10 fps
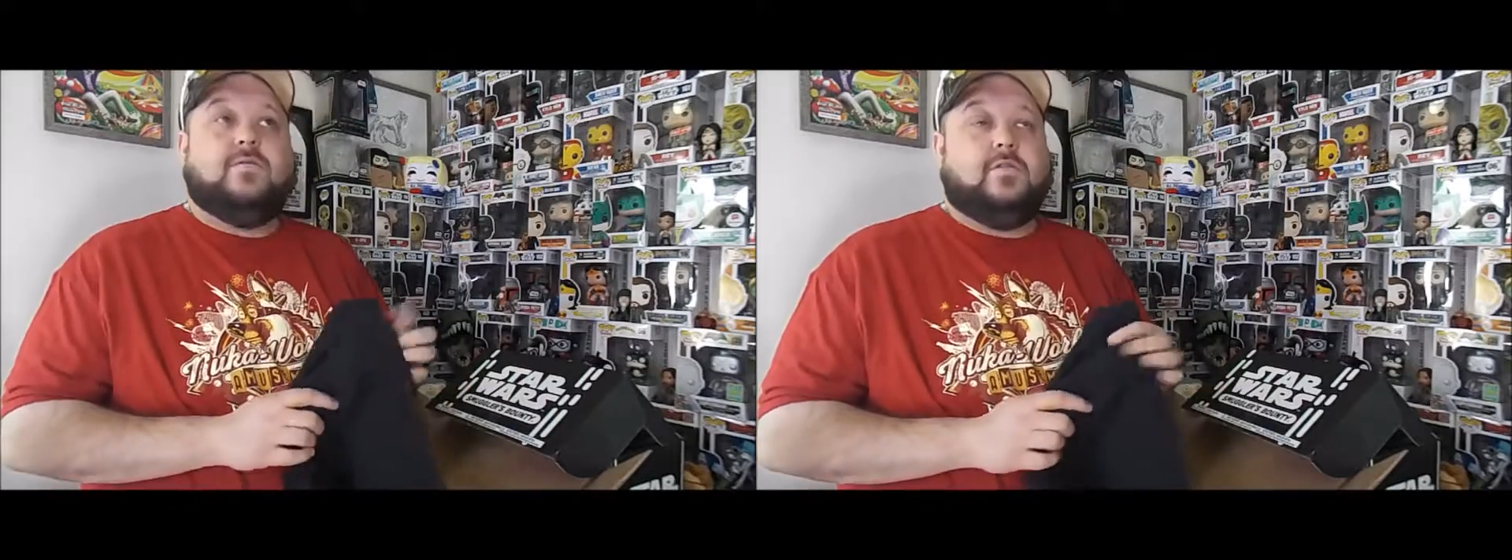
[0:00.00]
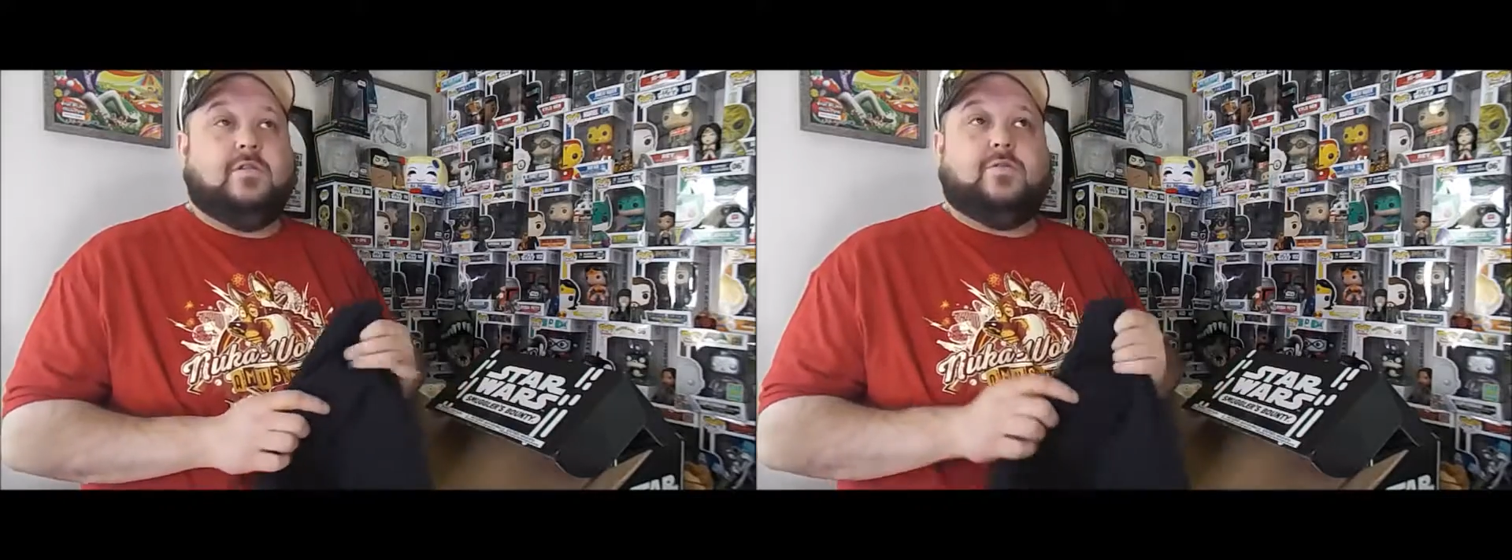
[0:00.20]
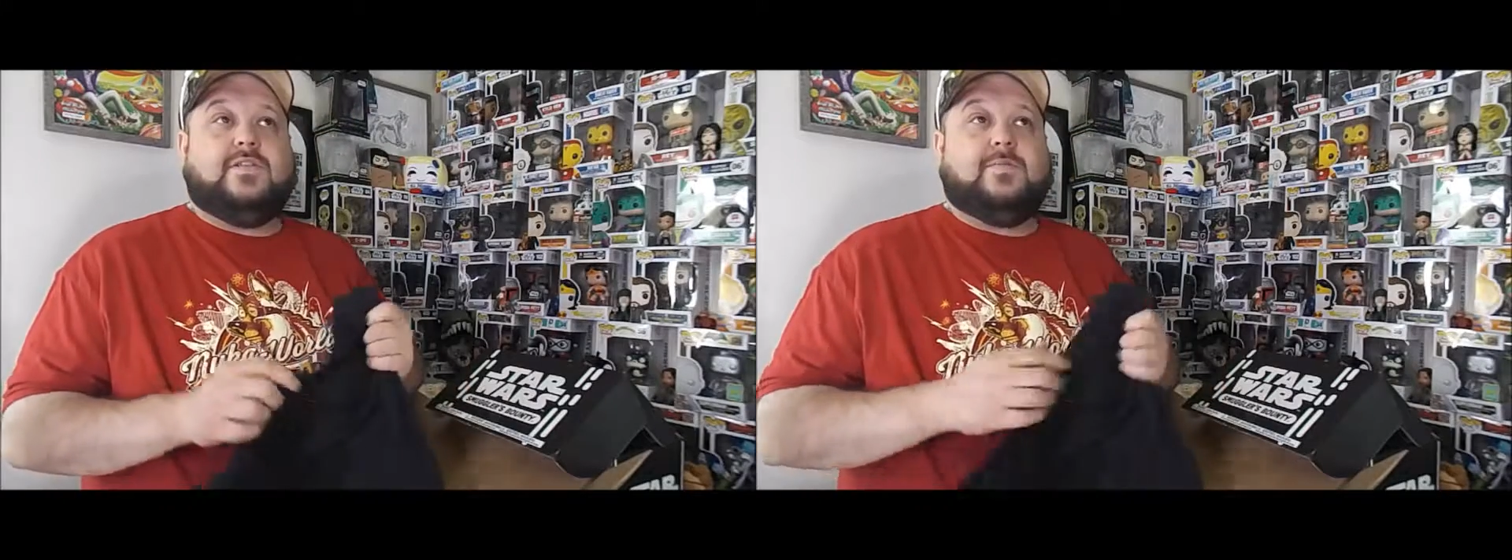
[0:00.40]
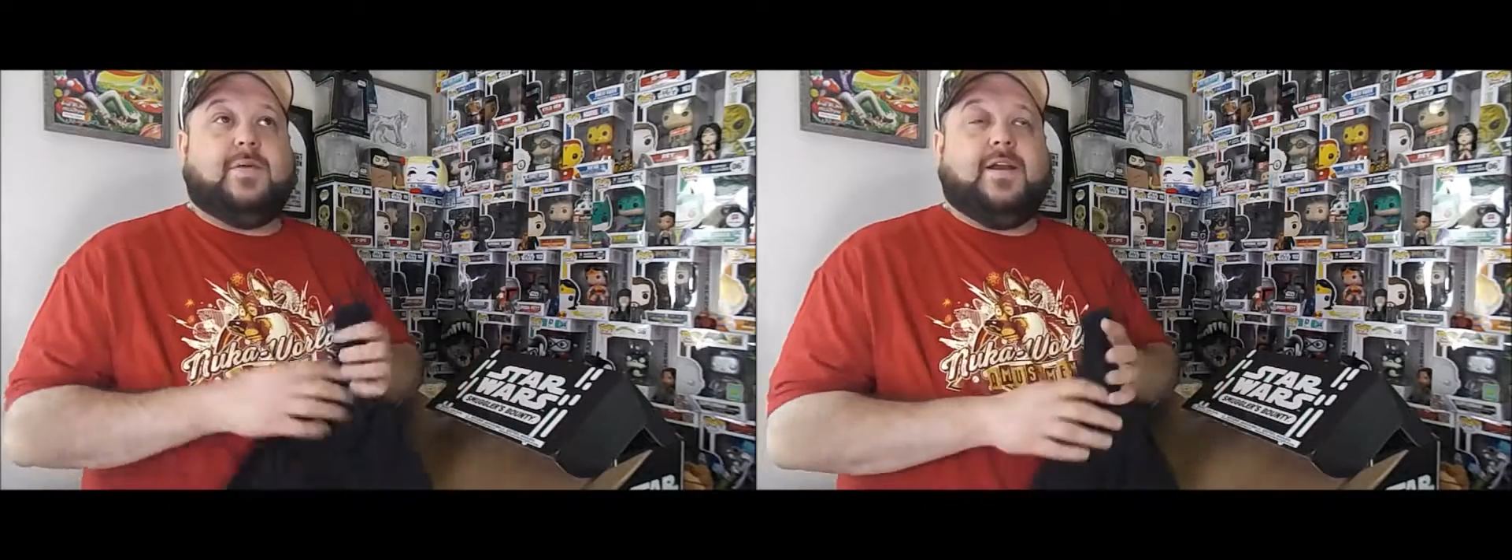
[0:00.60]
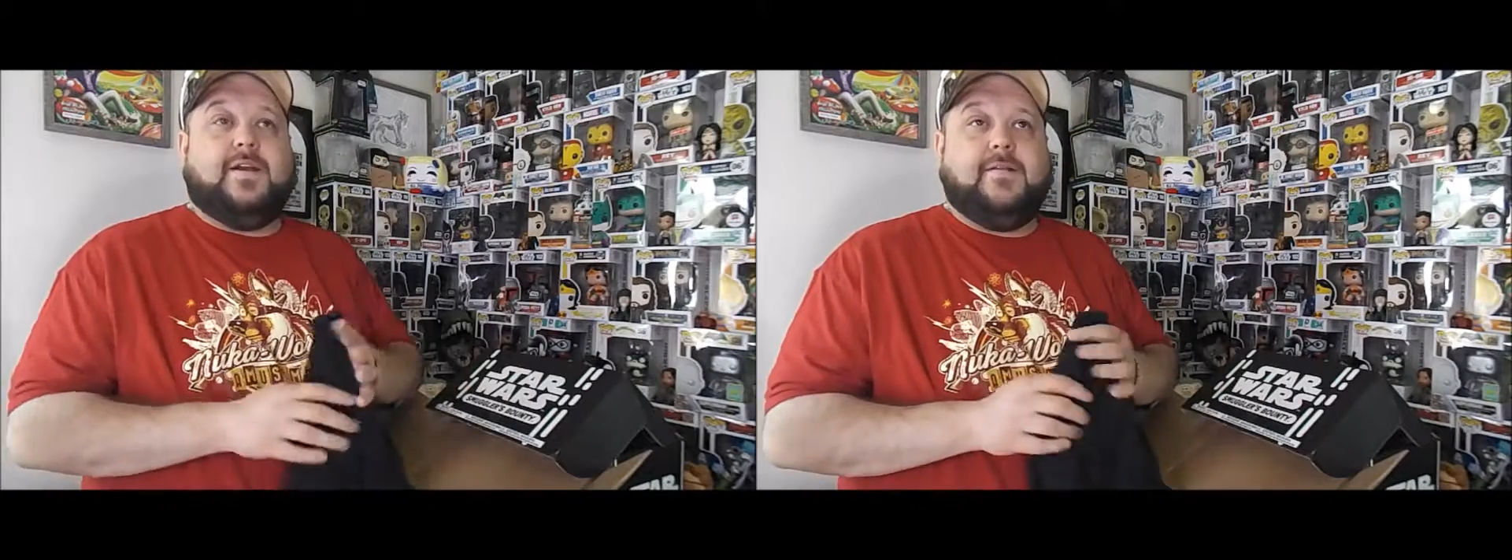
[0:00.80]
Luke
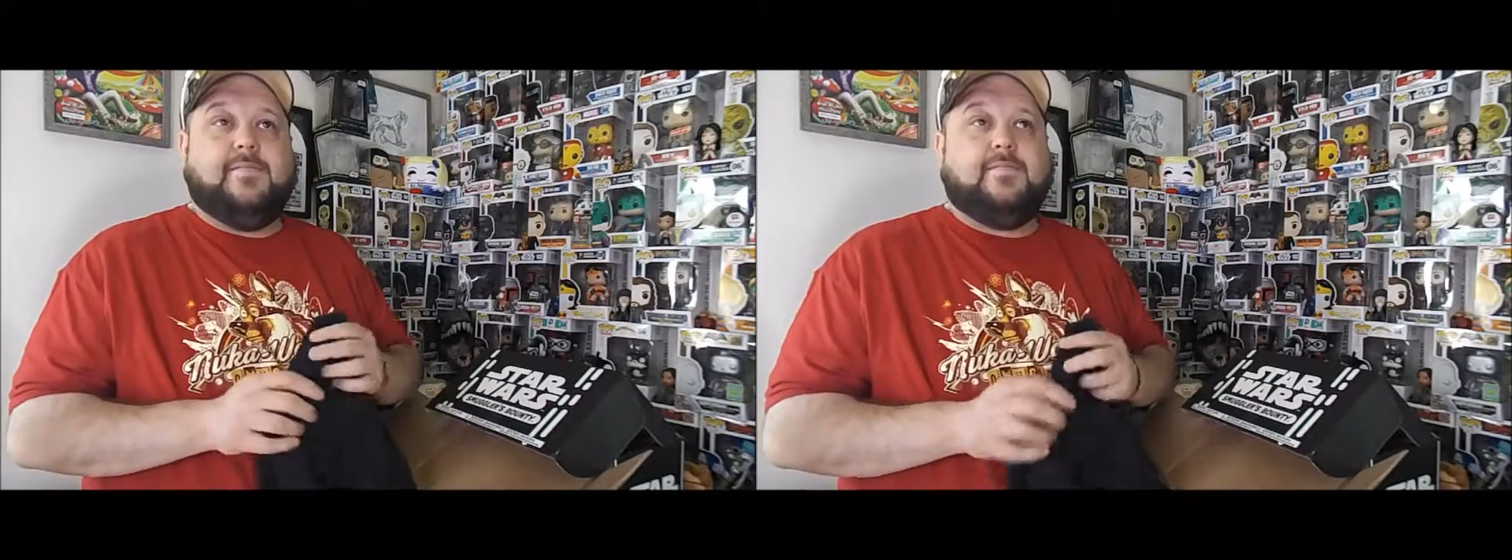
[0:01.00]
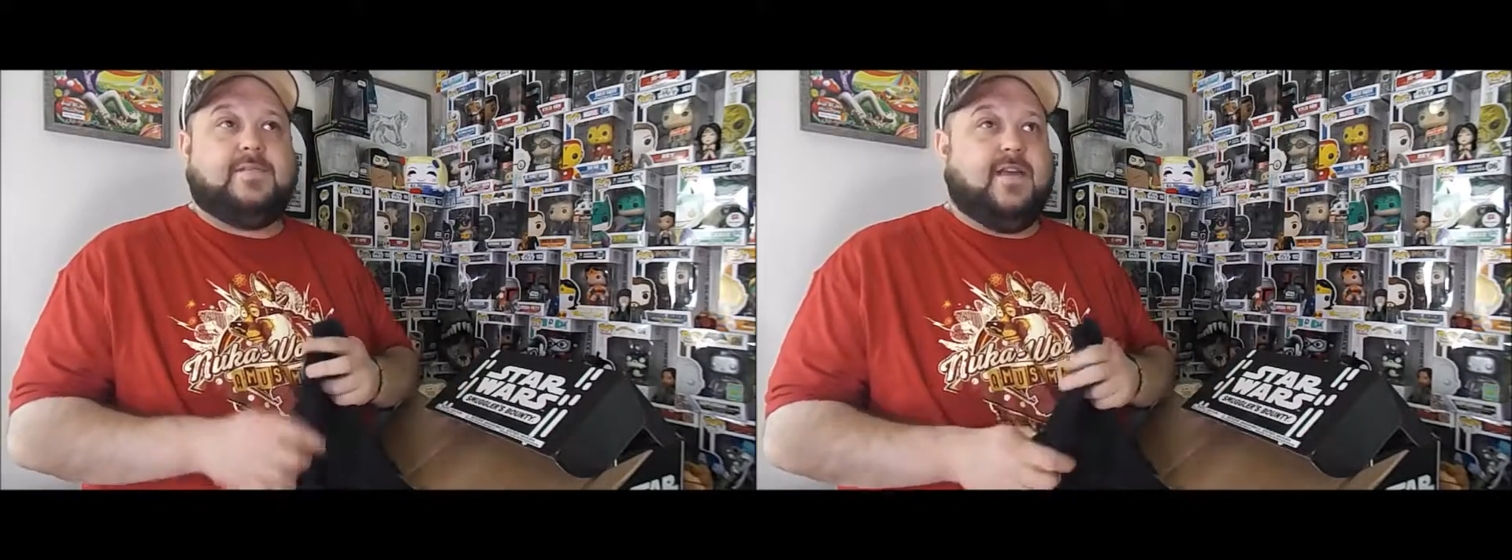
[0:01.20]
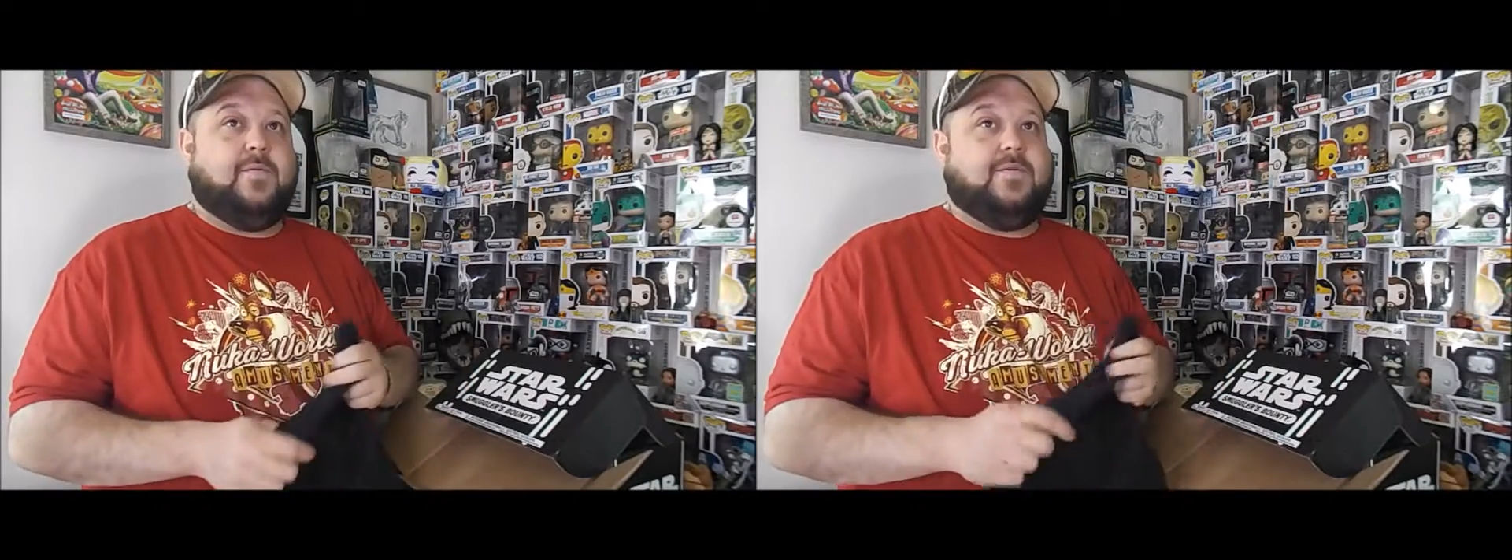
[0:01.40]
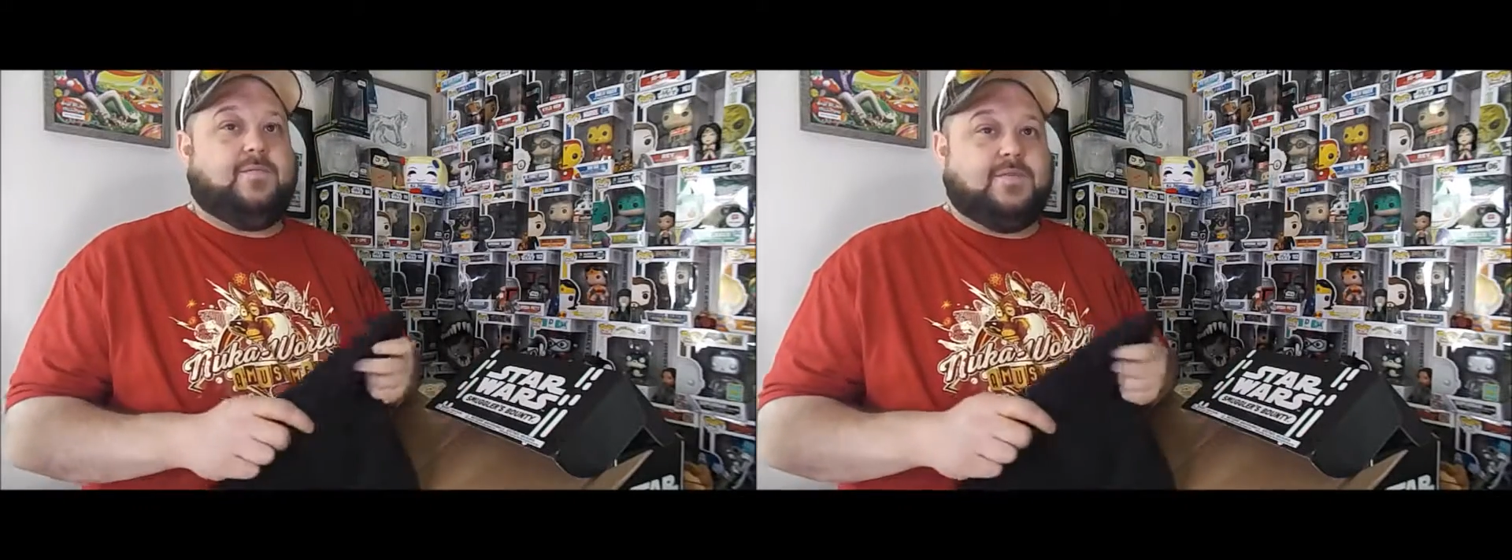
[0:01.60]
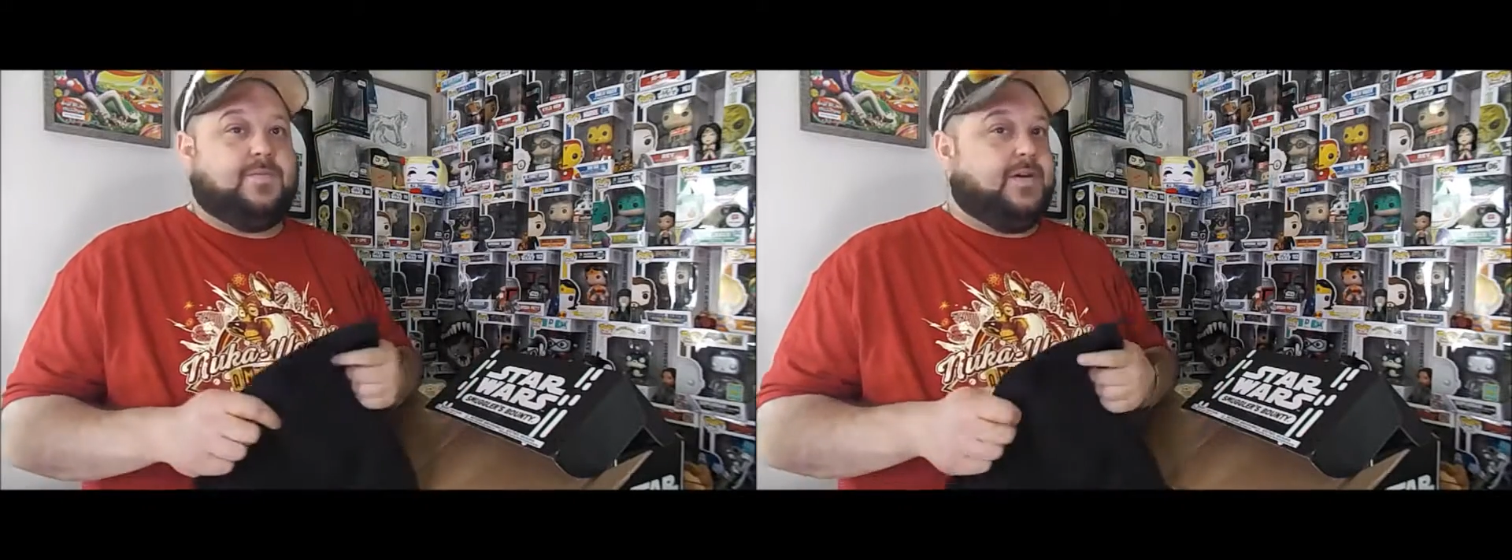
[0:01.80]
Speeder. That one
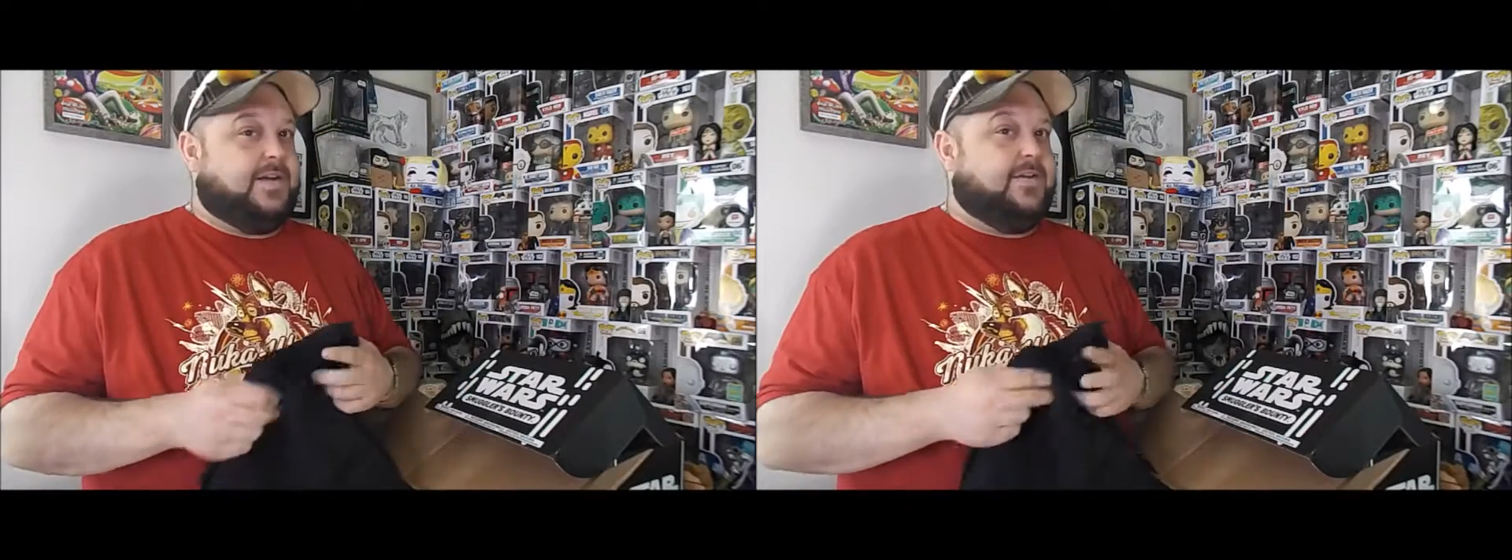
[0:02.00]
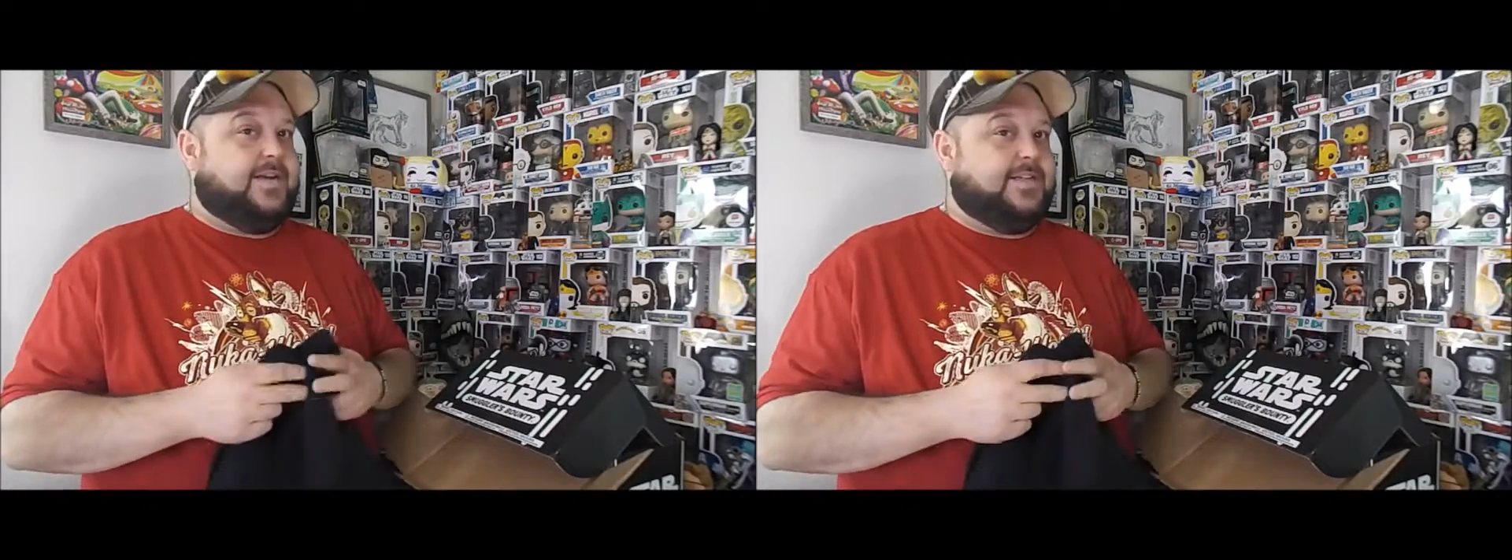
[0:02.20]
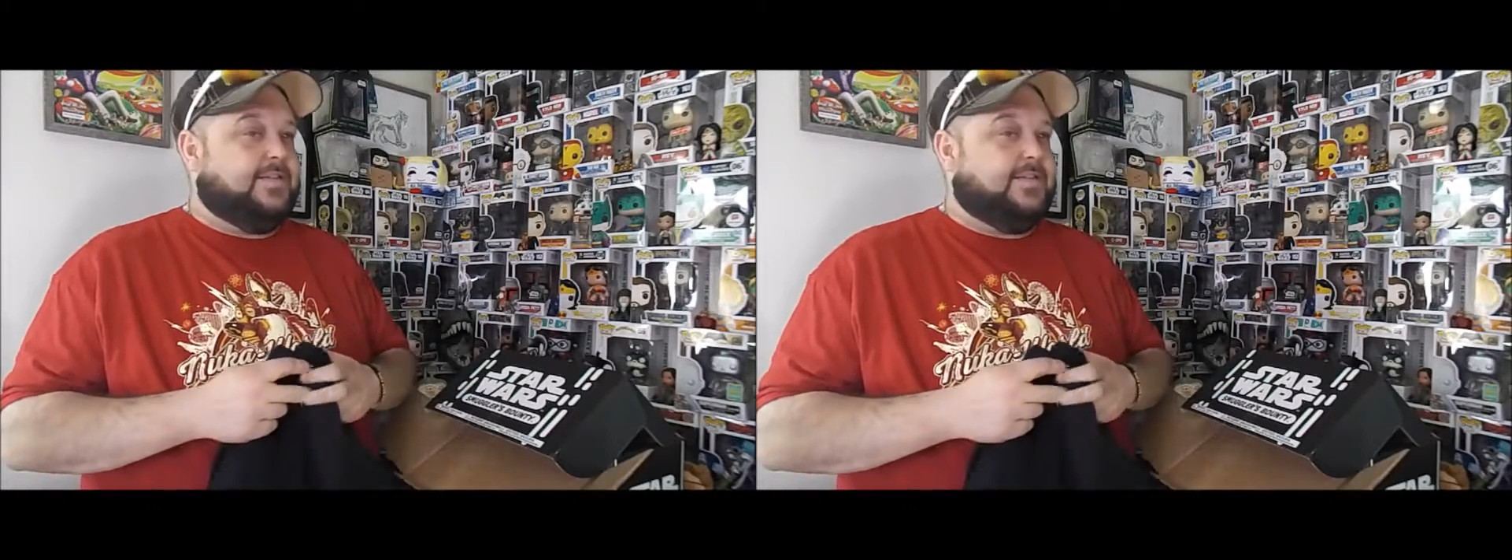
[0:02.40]
was pretty great